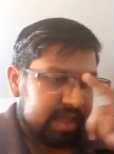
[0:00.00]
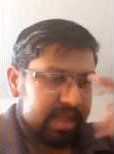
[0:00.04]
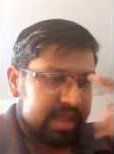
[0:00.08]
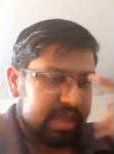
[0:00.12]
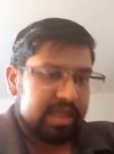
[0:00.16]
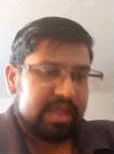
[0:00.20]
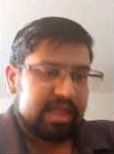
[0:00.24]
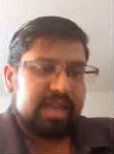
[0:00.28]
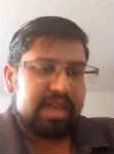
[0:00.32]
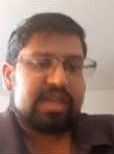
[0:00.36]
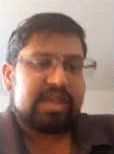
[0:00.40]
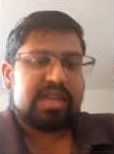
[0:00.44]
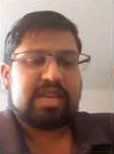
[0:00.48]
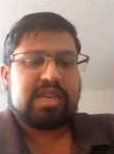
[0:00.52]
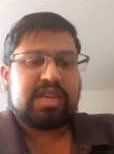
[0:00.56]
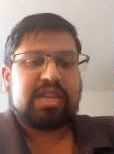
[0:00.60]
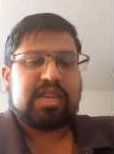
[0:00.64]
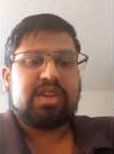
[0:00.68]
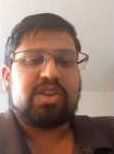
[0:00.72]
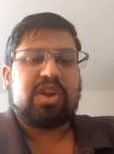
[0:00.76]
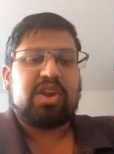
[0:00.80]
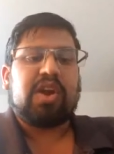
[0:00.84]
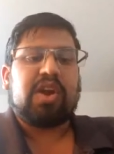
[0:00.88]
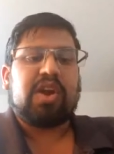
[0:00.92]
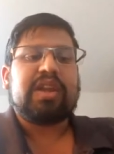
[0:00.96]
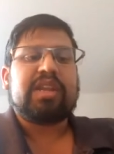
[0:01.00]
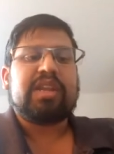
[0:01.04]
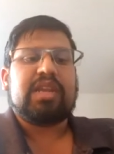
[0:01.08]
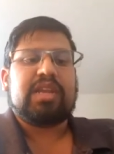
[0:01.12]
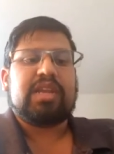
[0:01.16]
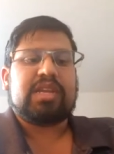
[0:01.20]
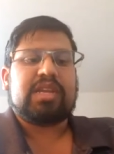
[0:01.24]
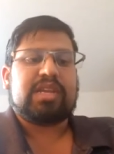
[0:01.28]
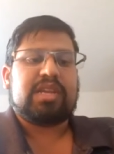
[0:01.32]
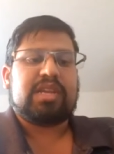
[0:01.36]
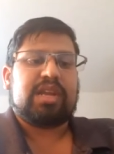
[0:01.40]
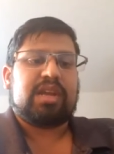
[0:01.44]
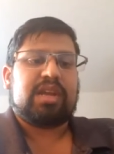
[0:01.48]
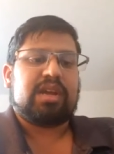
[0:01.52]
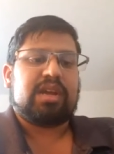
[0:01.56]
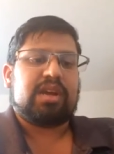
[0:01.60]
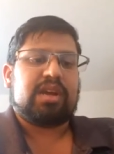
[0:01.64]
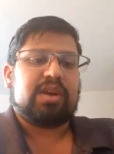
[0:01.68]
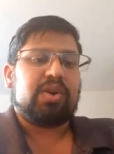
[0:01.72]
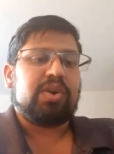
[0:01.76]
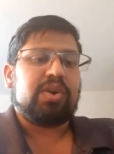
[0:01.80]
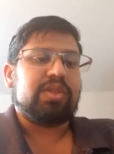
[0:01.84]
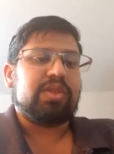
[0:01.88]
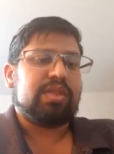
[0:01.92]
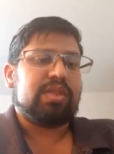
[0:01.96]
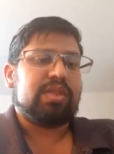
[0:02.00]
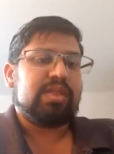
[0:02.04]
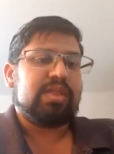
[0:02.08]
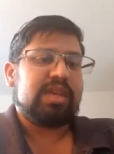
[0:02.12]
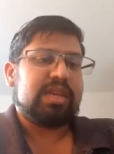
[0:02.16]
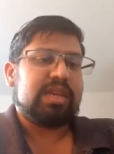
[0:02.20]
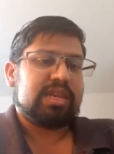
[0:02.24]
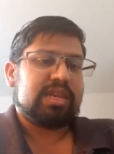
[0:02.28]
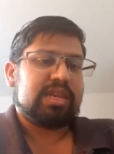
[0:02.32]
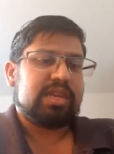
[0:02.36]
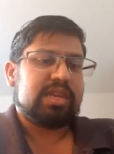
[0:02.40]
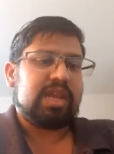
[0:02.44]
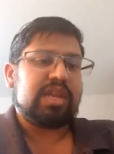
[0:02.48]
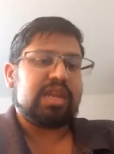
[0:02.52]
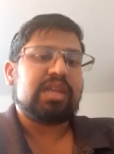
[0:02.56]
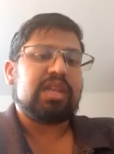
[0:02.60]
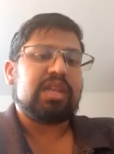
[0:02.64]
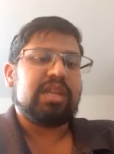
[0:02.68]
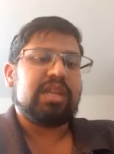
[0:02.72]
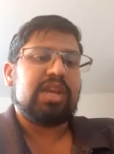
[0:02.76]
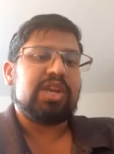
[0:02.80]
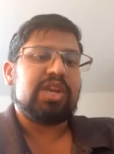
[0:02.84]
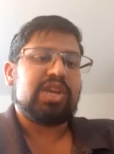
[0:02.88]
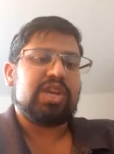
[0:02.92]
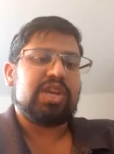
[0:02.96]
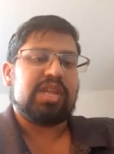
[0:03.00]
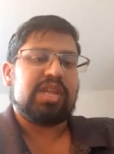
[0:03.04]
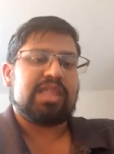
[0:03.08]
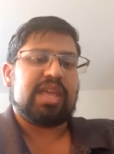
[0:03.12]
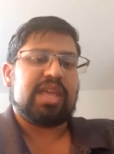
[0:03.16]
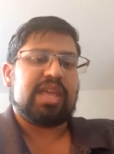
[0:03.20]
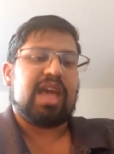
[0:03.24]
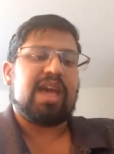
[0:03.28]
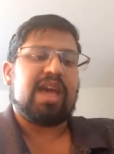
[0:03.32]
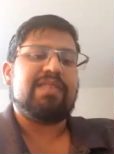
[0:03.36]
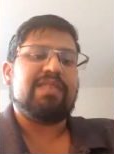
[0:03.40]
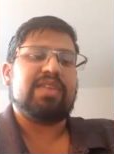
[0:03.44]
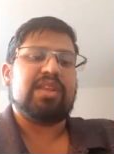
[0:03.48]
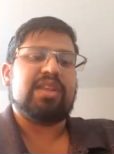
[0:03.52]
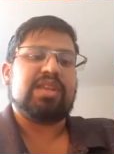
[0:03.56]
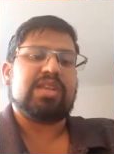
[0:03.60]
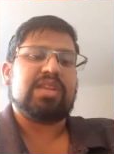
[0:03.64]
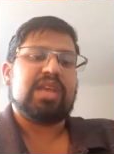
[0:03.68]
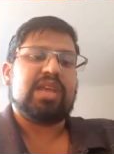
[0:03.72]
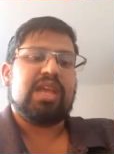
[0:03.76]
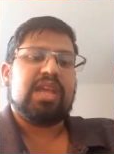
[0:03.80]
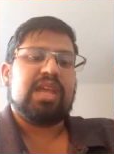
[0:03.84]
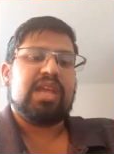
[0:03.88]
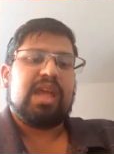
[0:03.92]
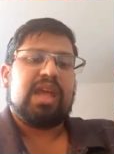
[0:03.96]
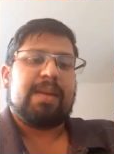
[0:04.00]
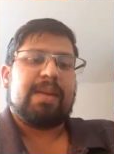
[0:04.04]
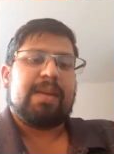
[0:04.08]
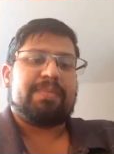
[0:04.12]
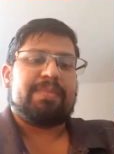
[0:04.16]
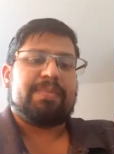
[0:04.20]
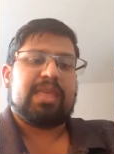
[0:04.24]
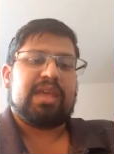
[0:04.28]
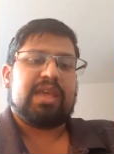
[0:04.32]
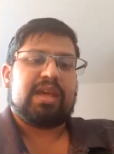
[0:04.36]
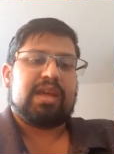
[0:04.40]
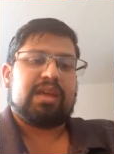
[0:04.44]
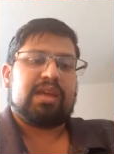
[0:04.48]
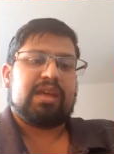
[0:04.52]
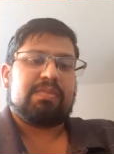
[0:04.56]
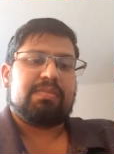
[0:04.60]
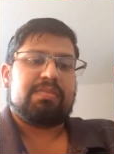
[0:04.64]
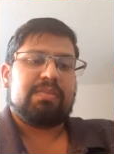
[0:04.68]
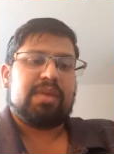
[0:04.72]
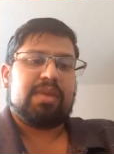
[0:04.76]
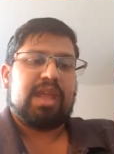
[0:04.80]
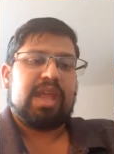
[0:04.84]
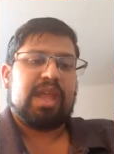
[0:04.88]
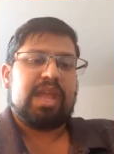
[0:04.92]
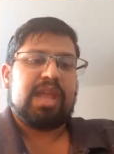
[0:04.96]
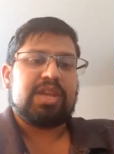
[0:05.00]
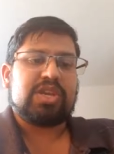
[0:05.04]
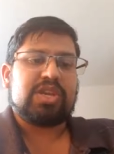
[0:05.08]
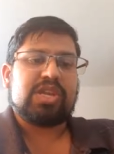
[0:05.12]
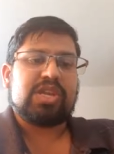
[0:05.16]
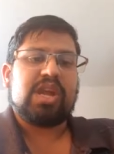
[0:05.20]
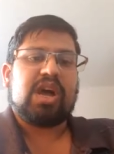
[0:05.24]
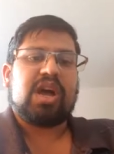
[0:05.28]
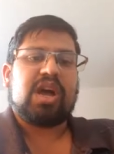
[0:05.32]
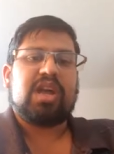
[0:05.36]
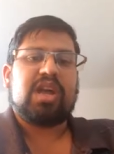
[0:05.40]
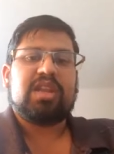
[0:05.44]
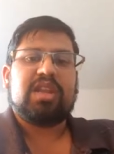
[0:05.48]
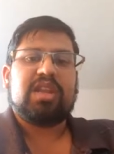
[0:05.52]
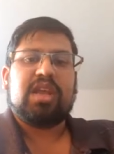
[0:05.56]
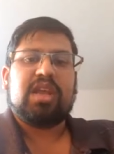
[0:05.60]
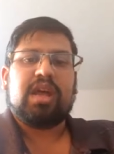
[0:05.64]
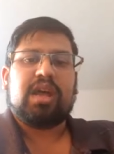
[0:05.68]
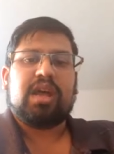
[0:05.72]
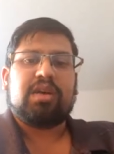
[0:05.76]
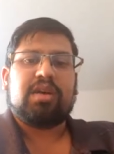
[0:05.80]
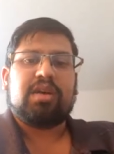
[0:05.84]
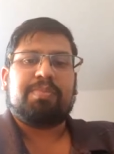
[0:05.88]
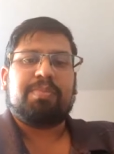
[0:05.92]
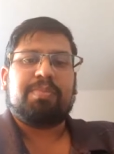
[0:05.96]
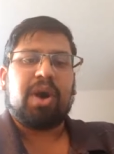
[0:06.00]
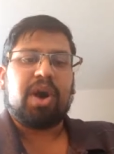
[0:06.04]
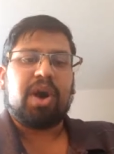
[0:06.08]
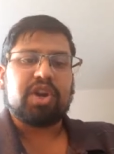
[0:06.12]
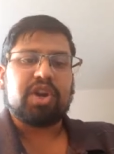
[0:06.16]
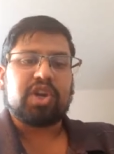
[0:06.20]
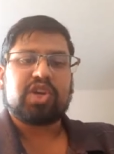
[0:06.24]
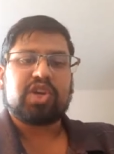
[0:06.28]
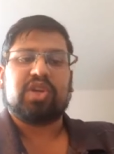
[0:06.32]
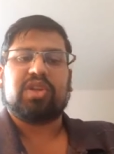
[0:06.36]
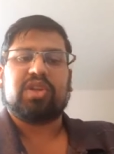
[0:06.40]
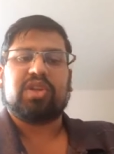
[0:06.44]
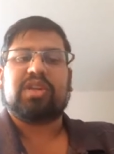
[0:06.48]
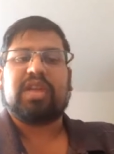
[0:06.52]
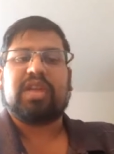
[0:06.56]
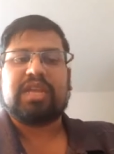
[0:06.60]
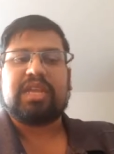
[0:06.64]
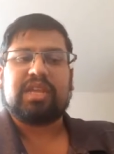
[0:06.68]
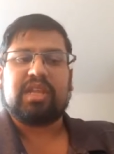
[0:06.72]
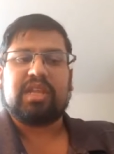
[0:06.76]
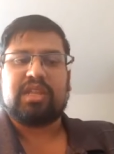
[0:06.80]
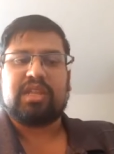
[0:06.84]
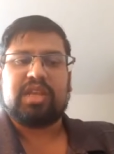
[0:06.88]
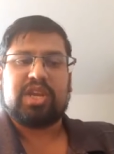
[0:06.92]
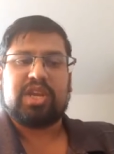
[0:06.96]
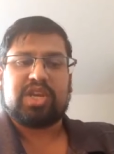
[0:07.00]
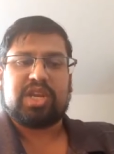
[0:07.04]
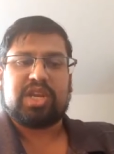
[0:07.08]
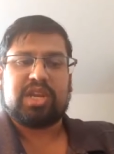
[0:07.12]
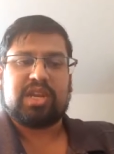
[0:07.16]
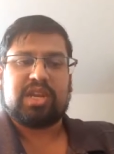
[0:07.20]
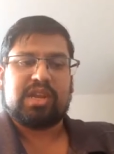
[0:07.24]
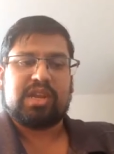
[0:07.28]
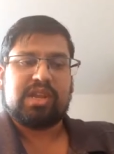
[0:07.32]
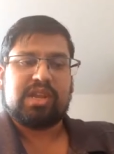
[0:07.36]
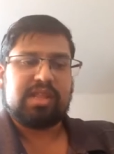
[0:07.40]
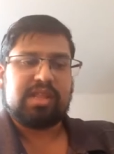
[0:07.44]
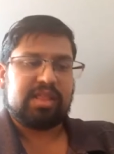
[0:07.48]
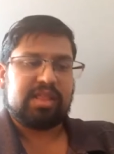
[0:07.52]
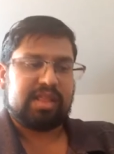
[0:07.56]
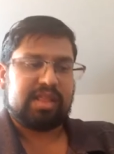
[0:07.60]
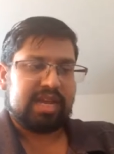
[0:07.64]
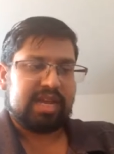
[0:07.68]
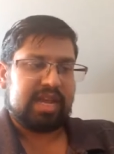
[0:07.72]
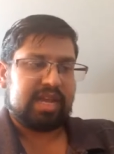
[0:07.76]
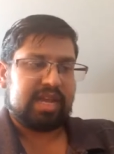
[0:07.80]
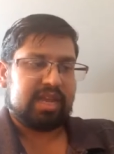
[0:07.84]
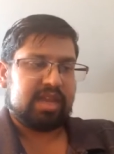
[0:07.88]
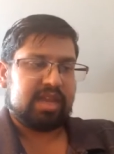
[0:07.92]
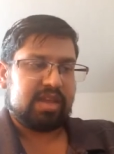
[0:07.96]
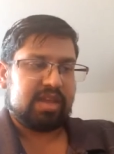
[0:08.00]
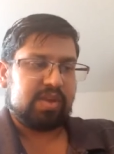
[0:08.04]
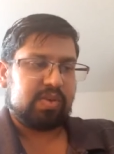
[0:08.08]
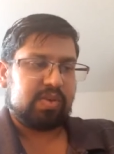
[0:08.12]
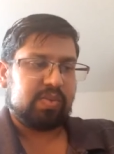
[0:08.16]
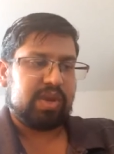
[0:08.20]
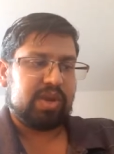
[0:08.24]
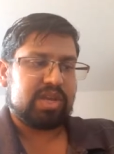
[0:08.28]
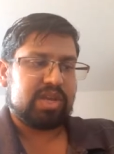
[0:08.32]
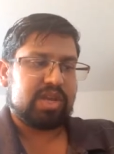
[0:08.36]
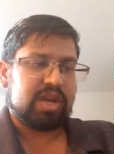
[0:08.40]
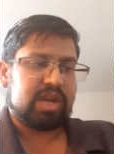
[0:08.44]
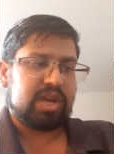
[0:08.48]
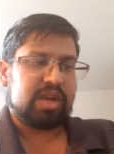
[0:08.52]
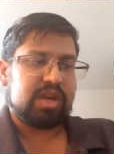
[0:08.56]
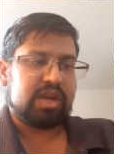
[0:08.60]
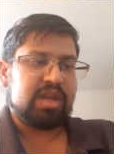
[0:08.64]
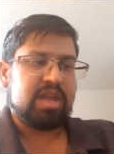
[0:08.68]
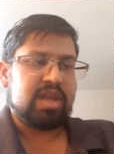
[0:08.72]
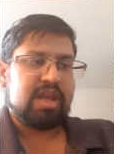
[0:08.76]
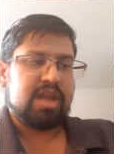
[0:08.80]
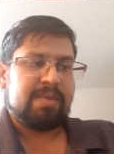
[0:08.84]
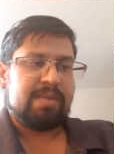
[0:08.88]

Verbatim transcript: This darkness uh, or this desolation in the heavens um, is not a partial desolation like we saw